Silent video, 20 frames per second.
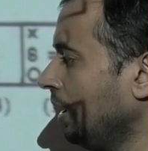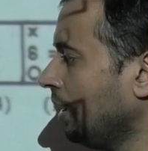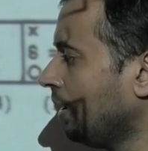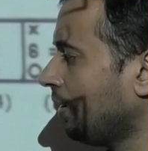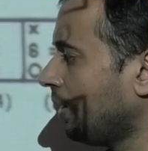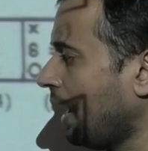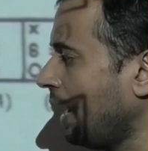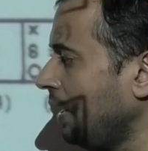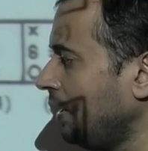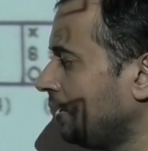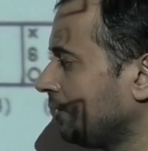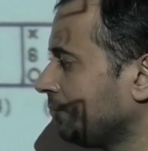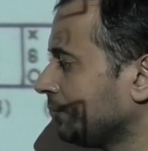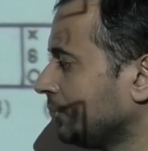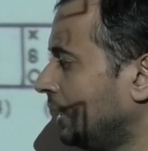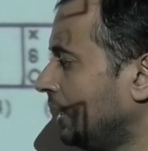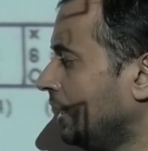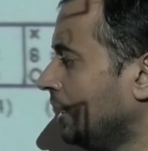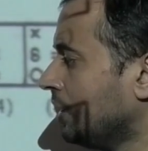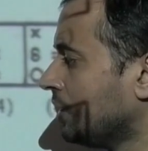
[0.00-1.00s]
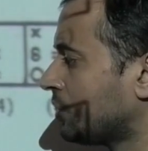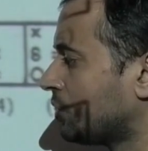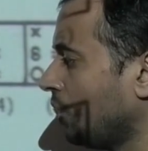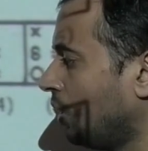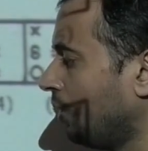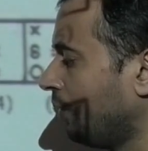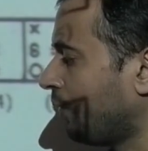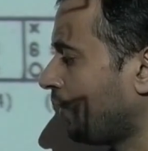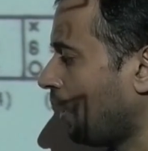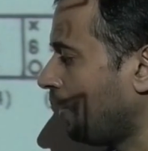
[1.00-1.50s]
right?
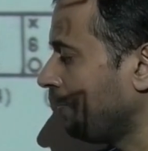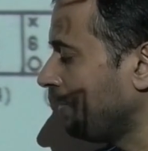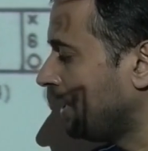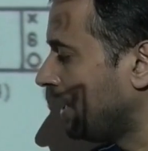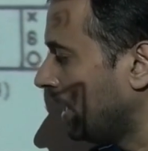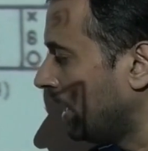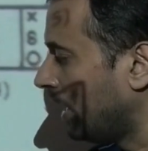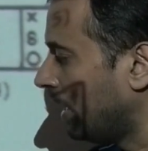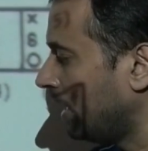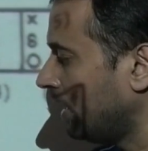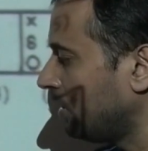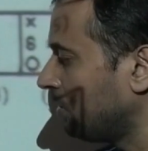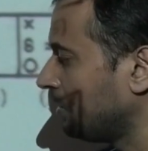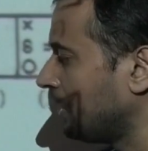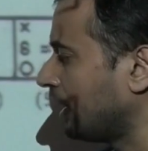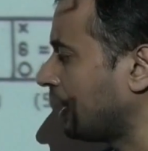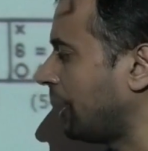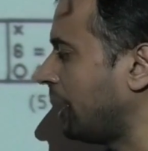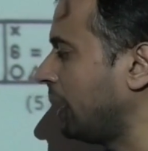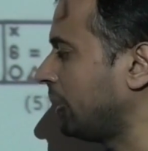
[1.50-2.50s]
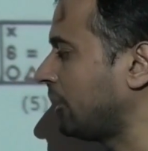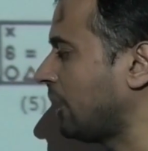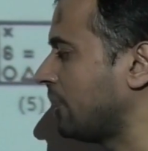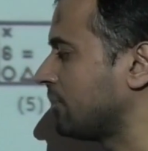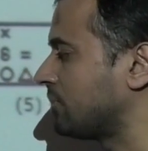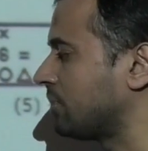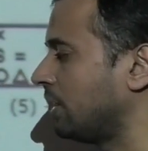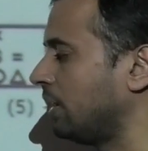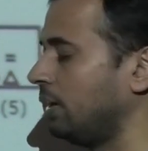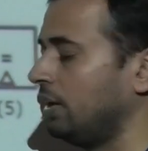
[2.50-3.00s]
So from here to the correct
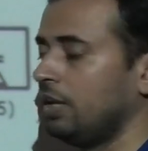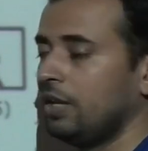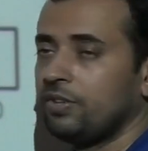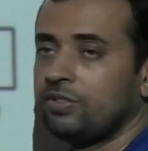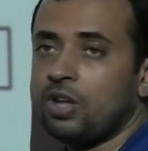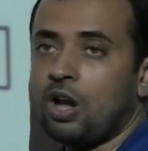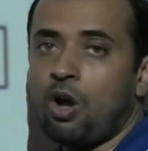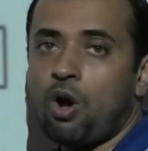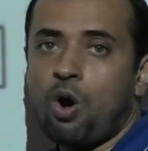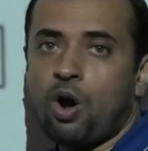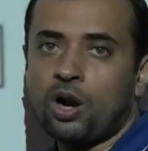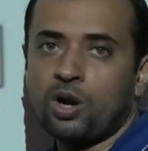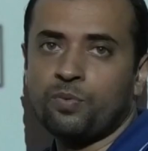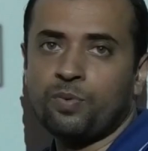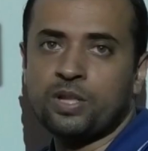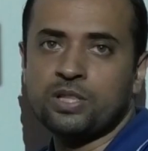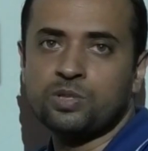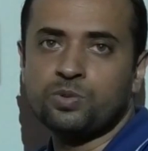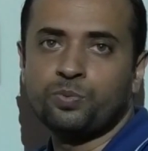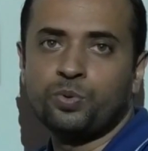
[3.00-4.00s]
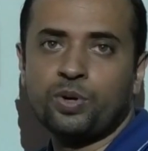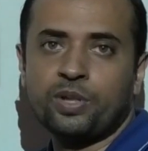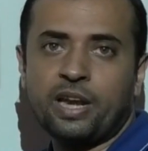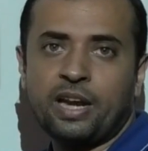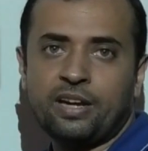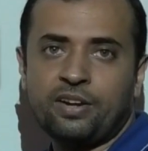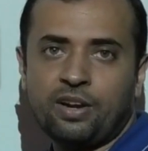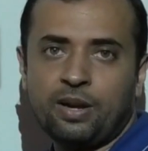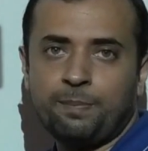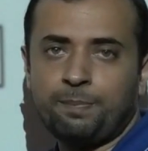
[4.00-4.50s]
answer, the odd ones would
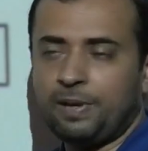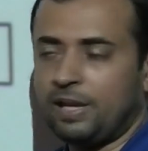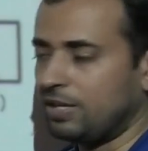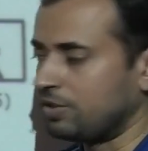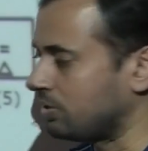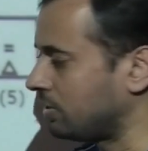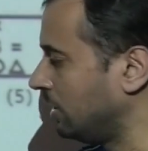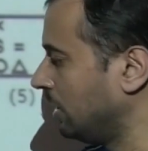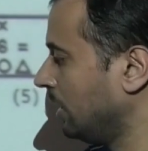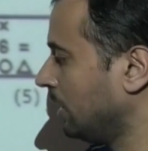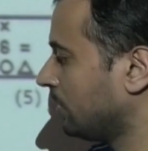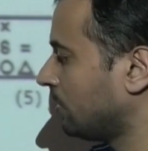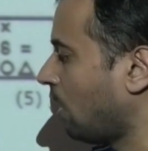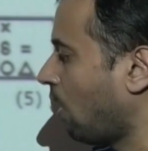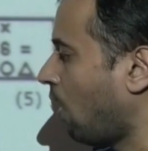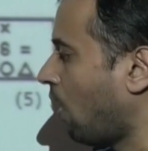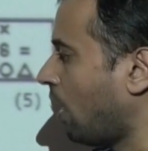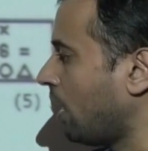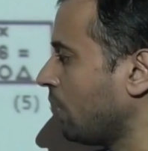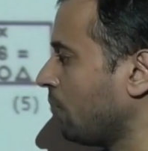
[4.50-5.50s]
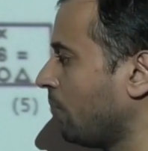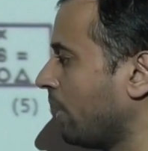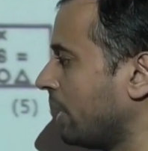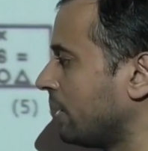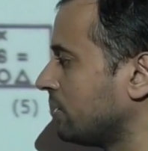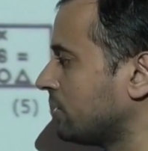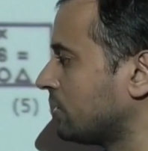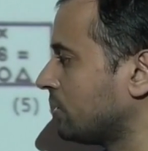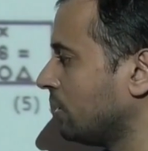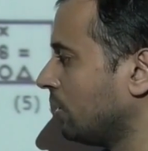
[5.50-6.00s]
get replaced. The odd
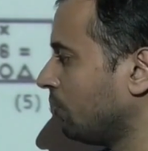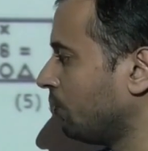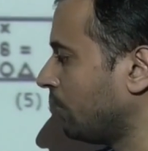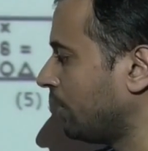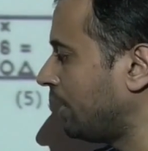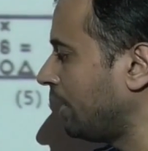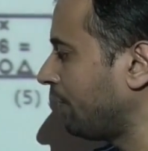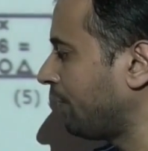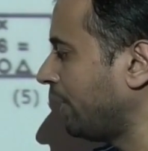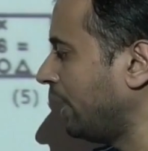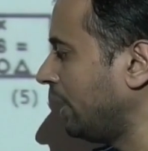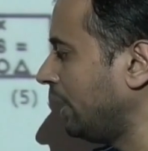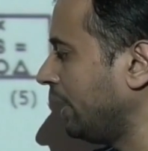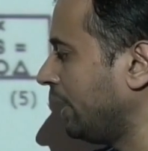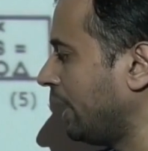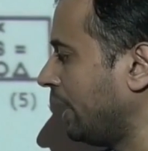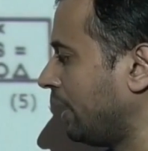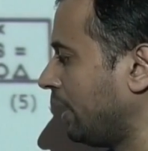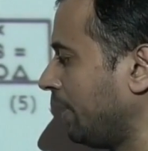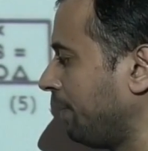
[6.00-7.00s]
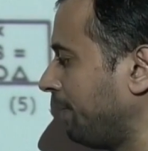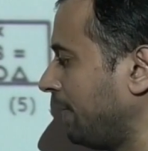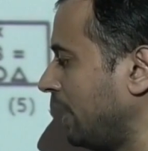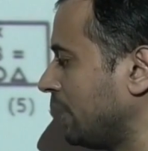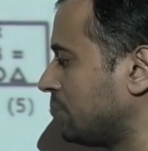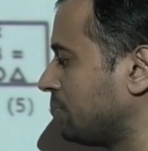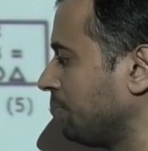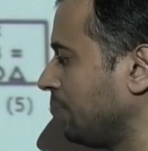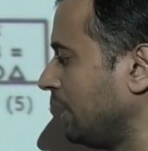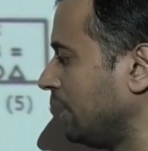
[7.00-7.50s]
ones would definitely get
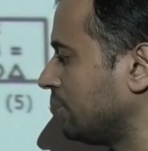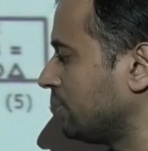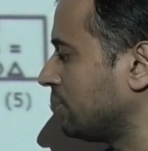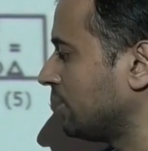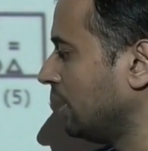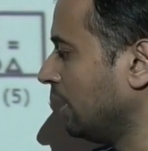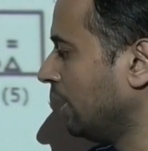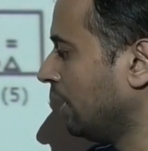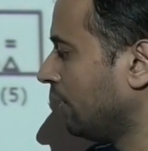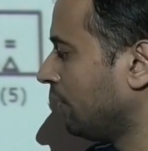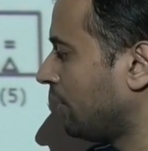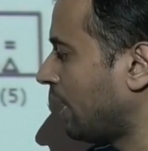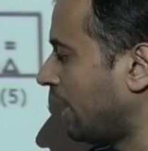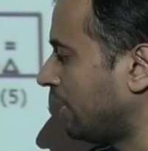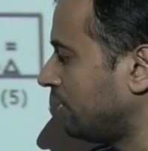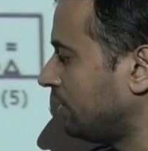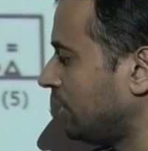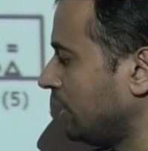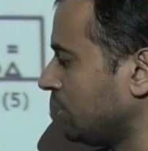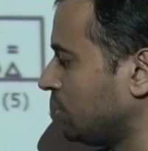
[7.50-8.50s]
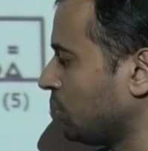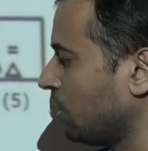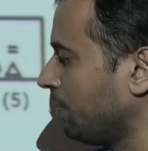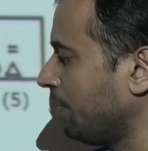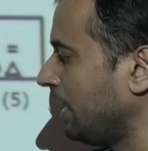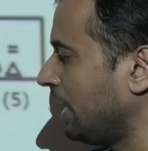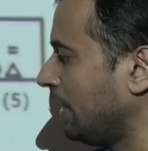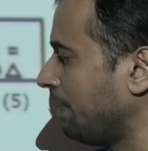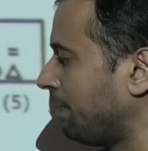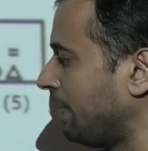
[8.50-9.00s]
replaced, means that this should
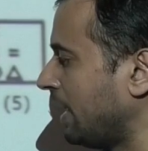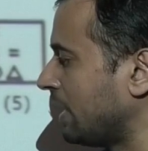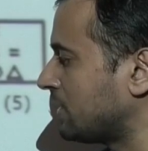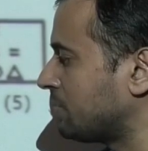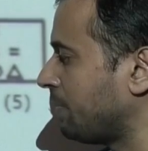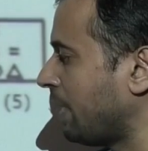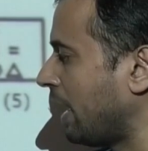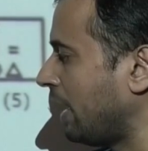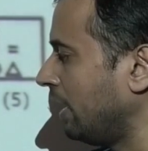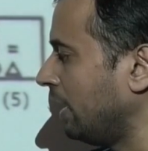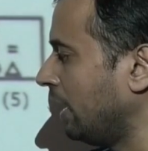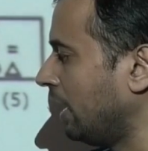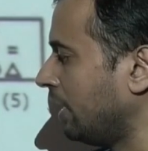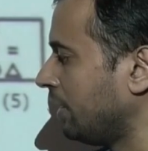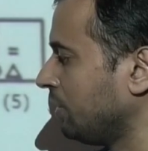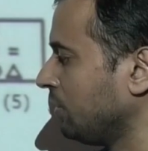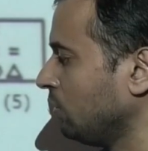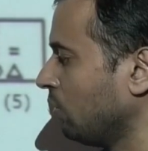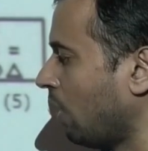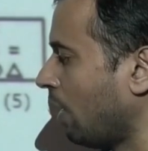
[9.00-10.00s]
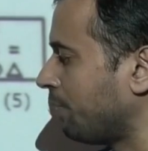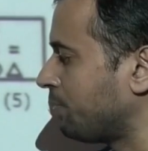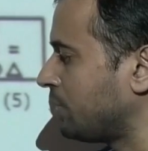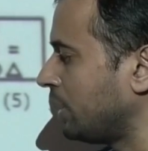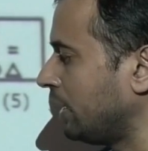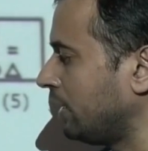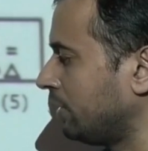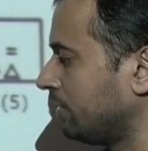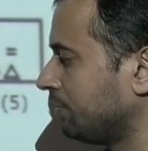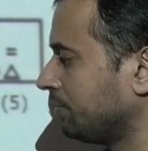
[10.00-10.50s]
be replaced by a new
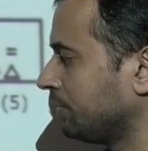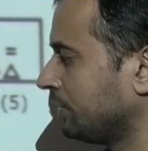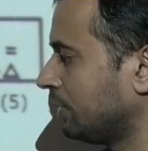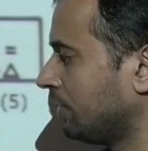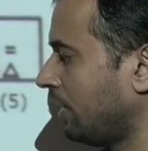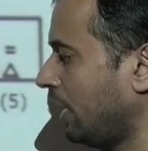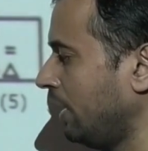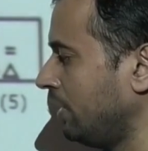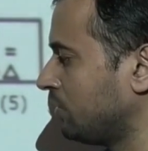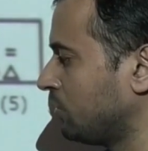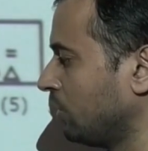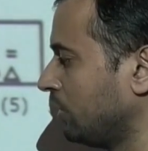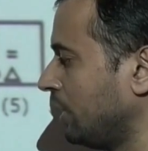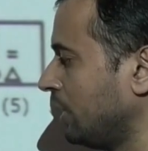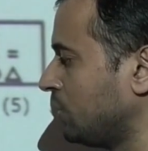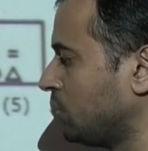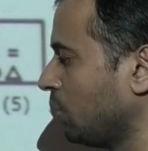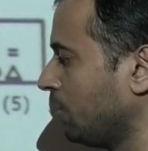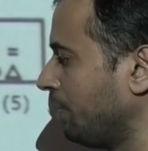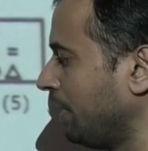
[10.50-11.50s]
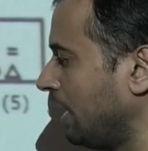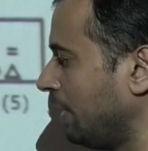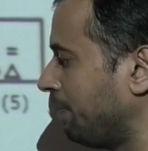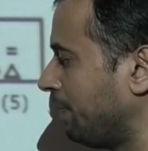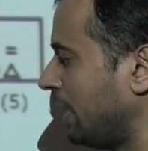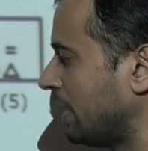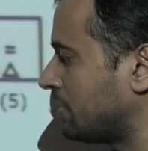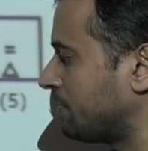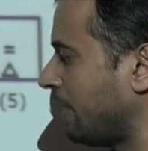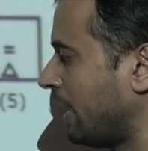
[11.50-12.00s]
object, right? So this should be
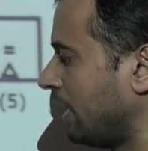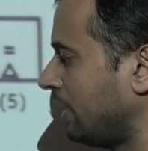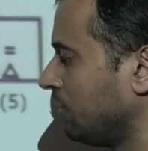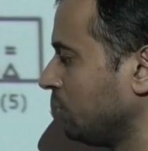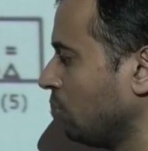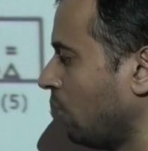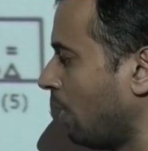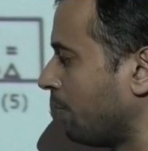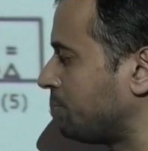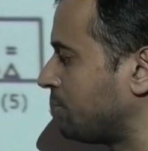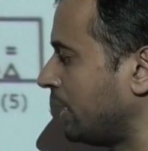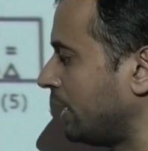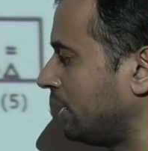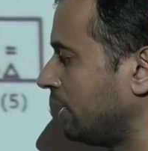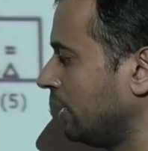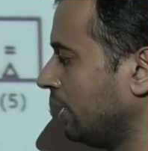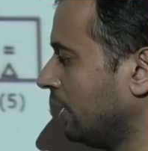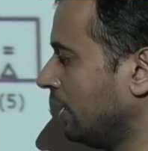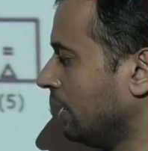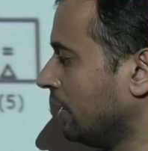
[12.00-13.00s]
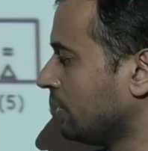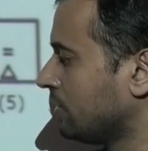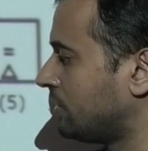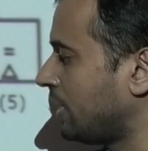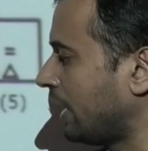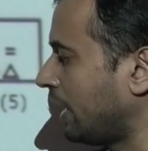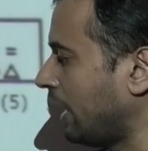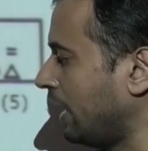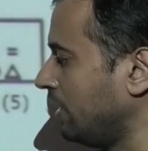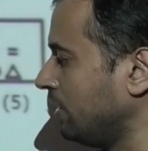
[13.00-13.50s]
replaced by a new object,
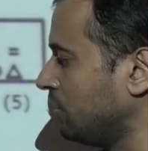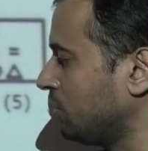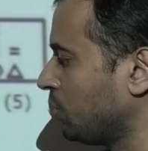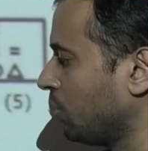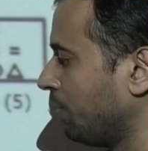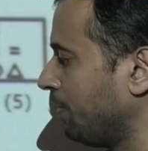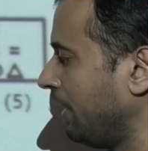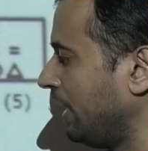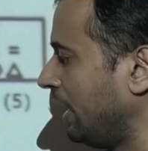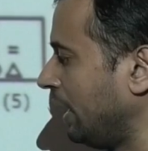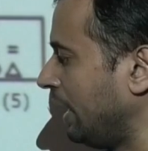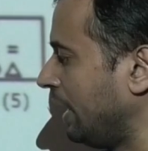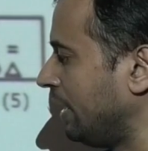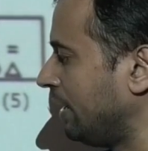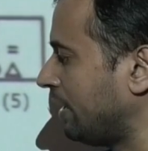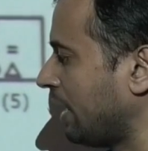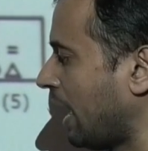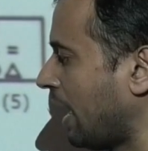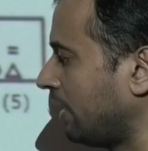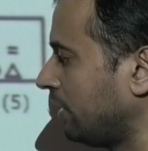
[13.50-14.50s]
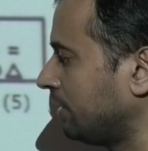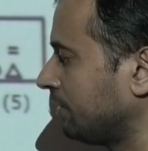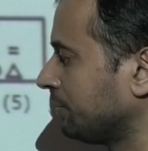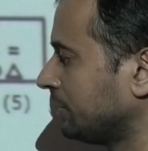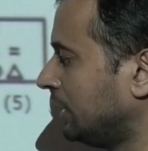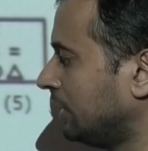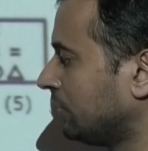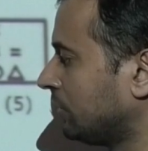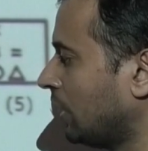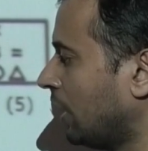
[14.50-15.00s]
second should be intact,